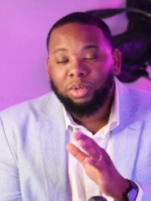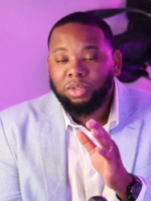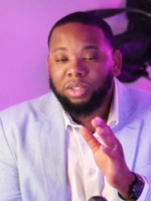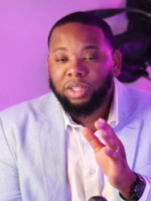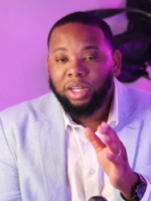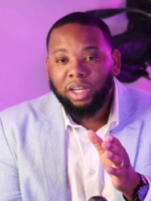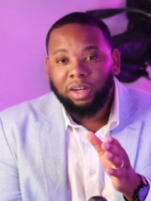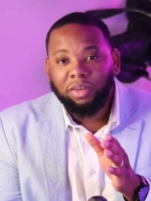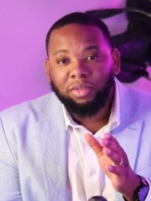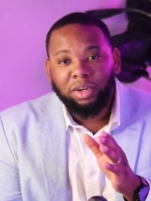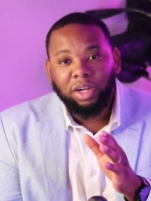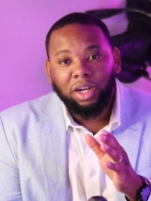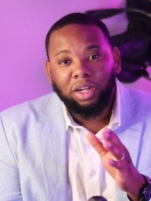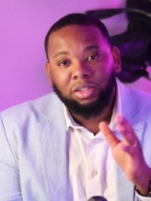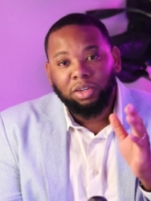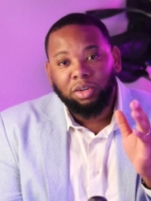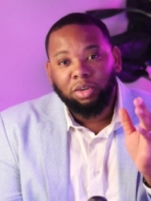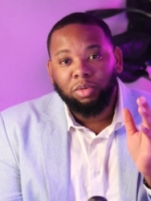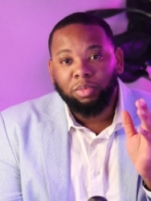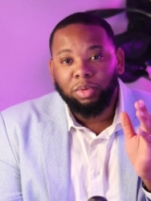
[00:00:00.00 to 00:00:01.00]
those negative
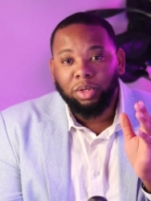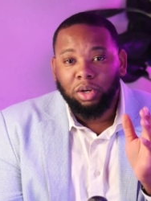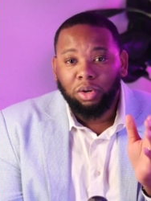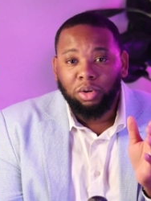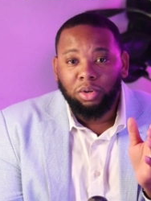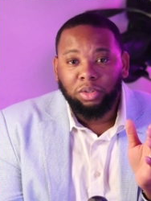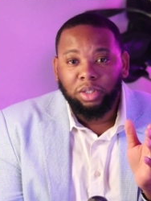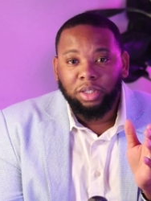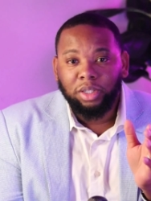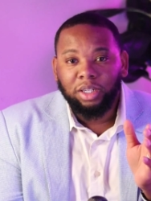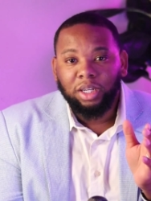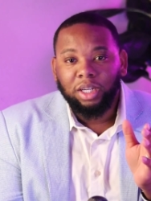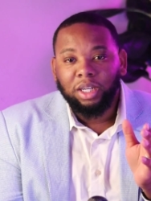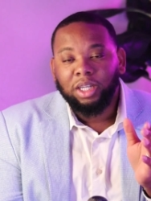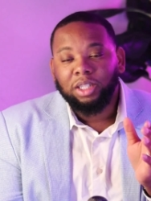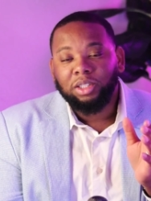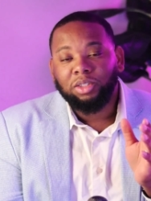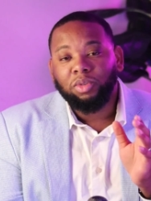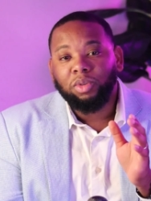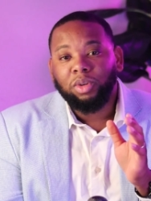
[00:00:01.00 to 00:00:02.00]
accounts are going to be older.
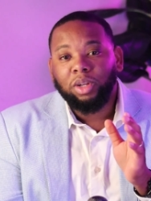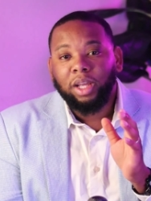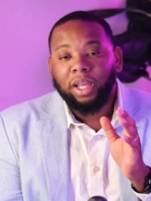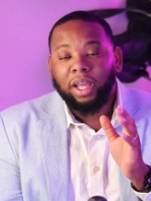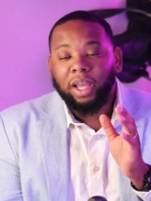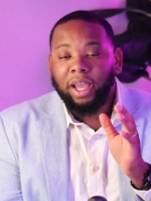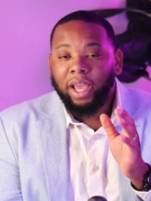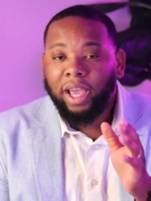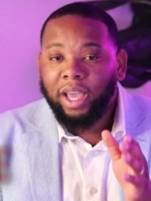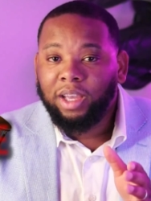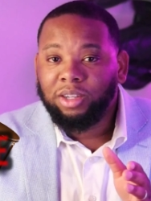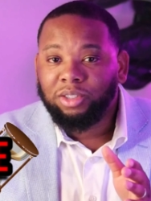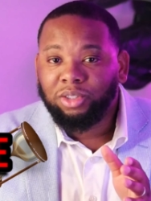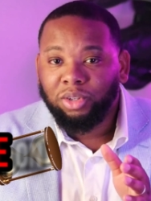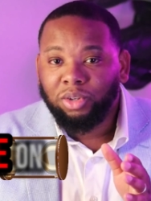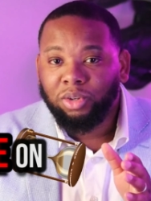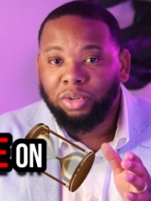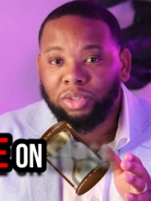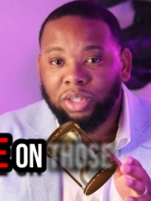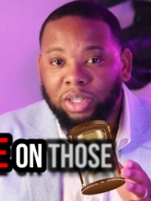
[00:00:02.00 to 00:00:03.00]
So the age
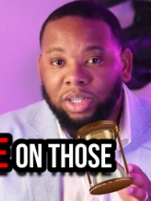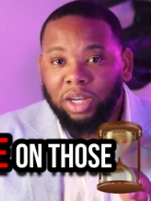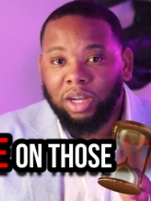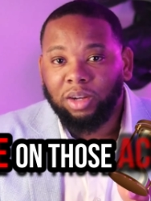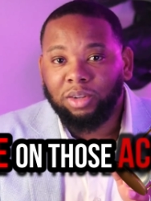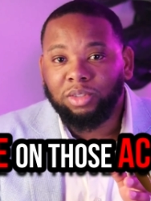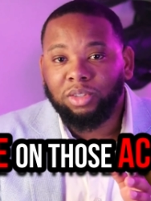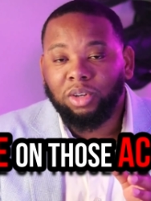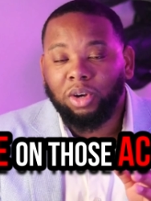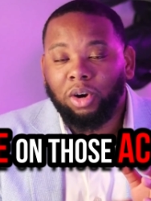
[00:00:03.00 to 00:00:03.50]
on those accounts